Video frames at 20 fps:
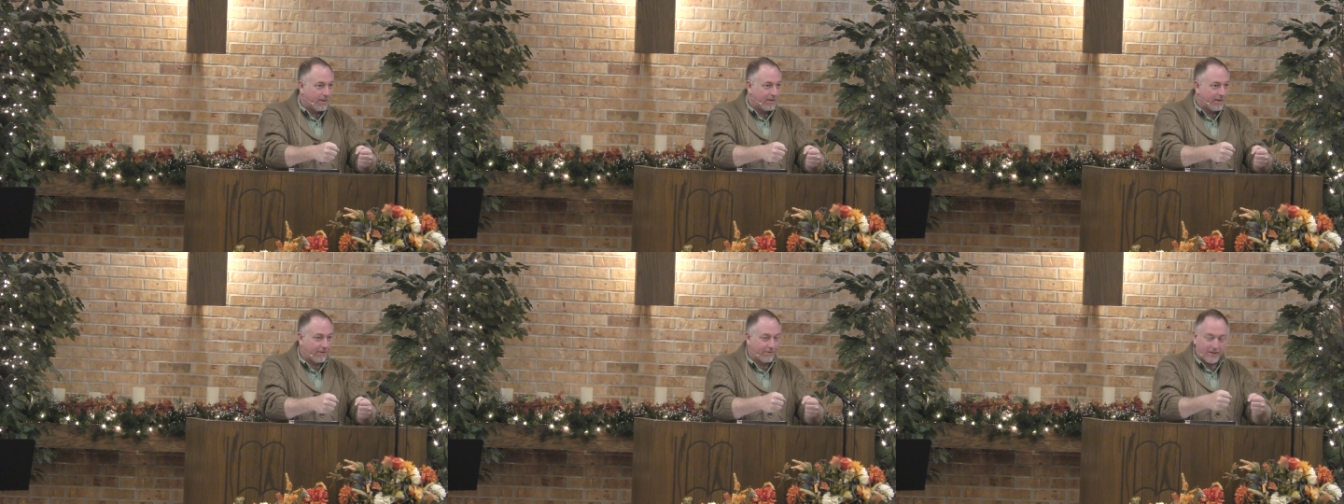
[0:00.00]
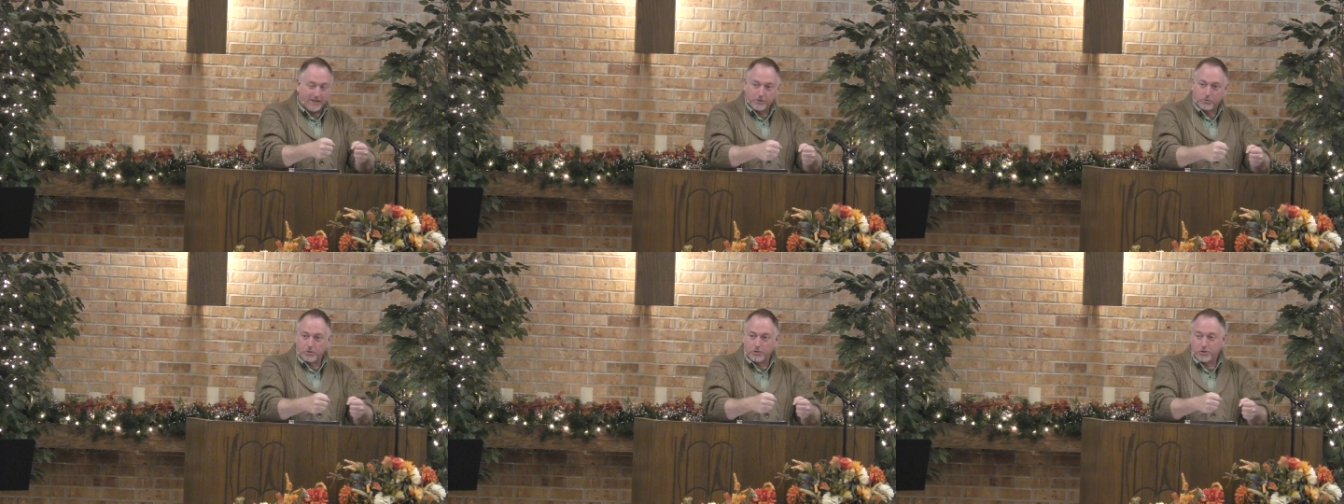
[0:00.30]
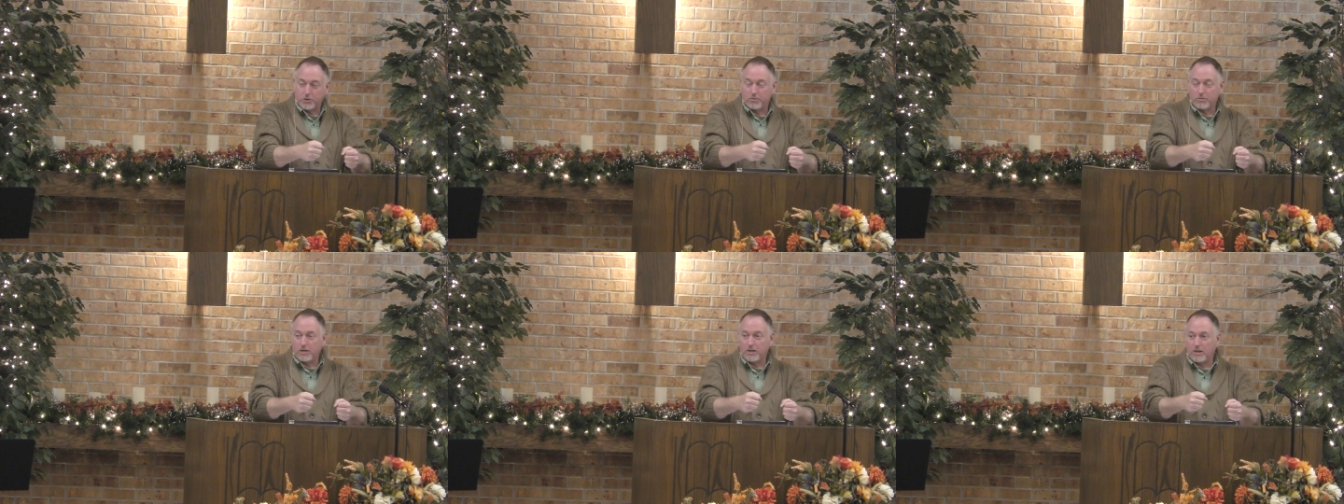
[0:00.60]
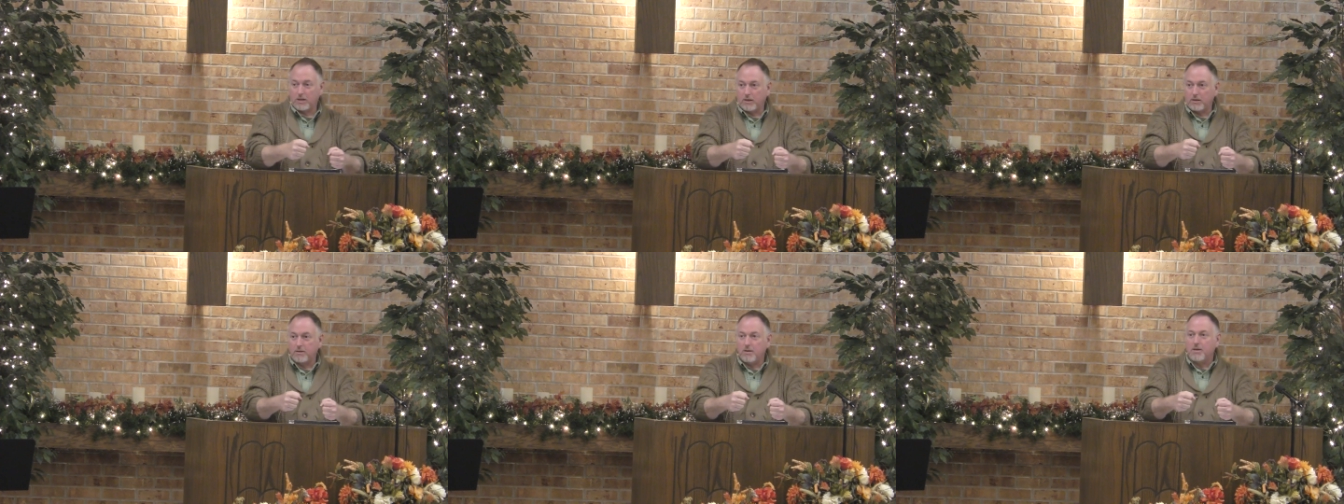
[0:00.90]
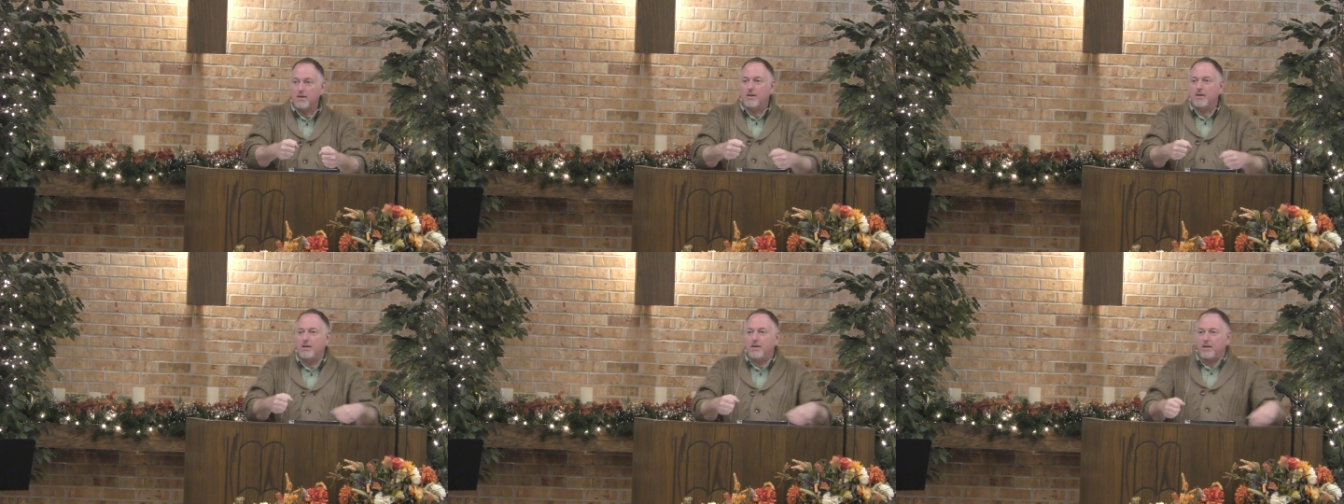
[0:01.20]
if that's what you're reading,
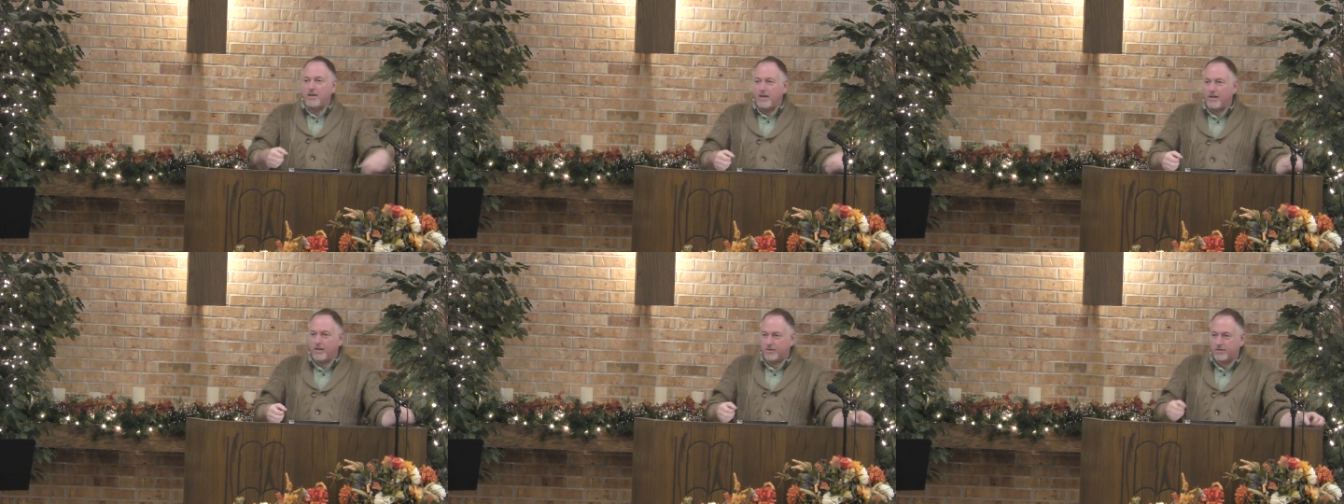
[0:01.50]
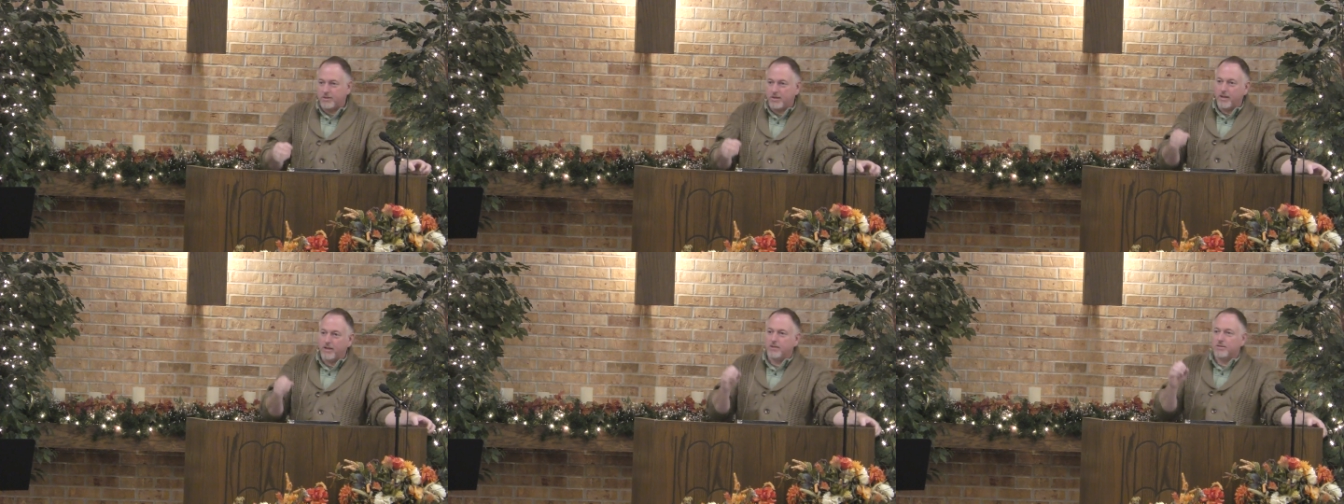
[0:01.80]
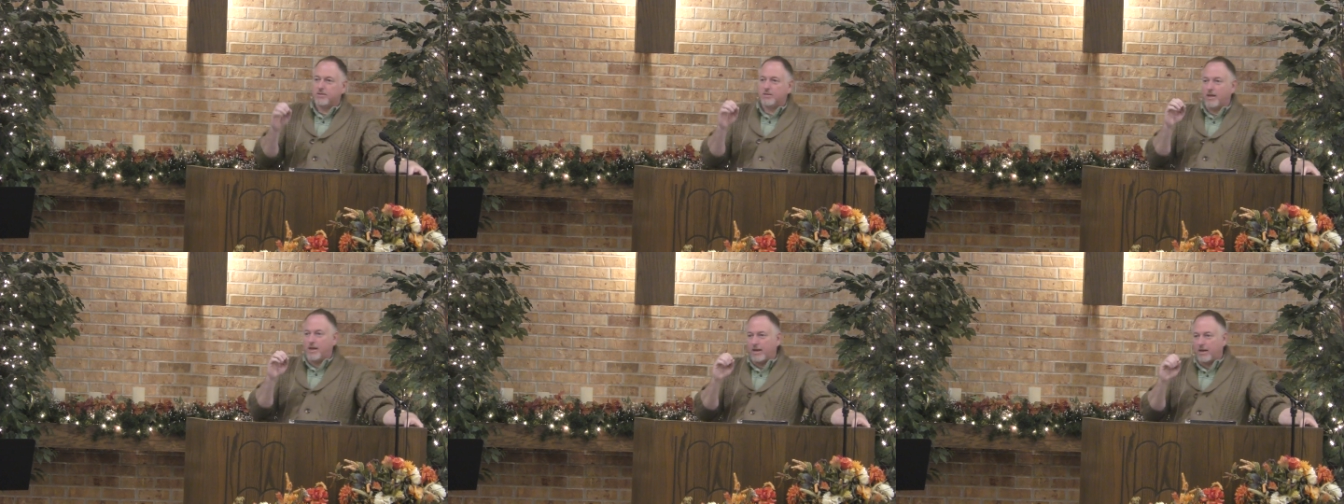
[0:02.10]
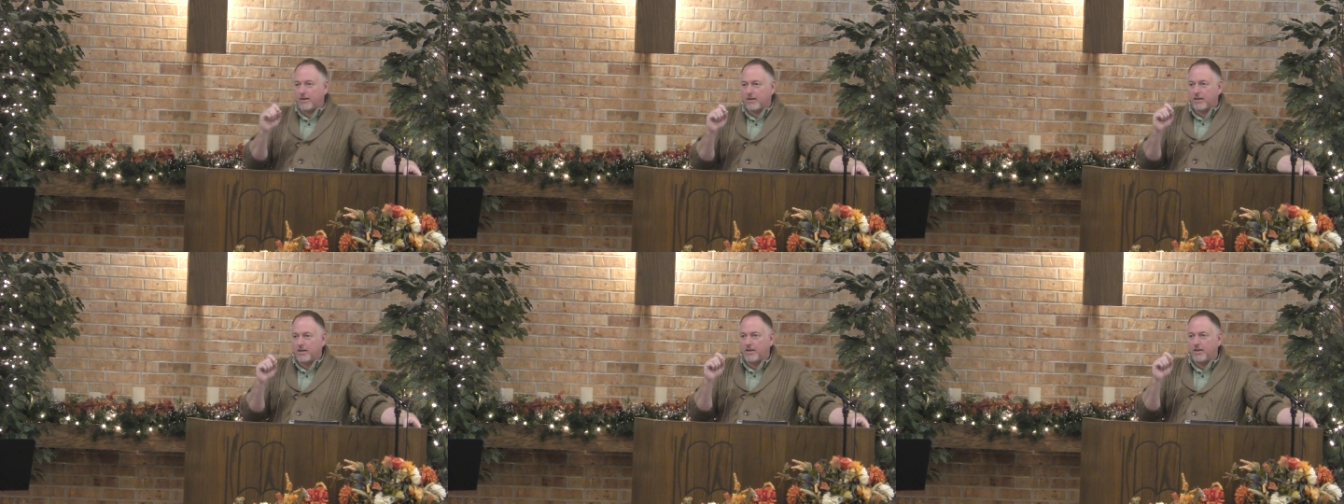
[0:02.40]
it says that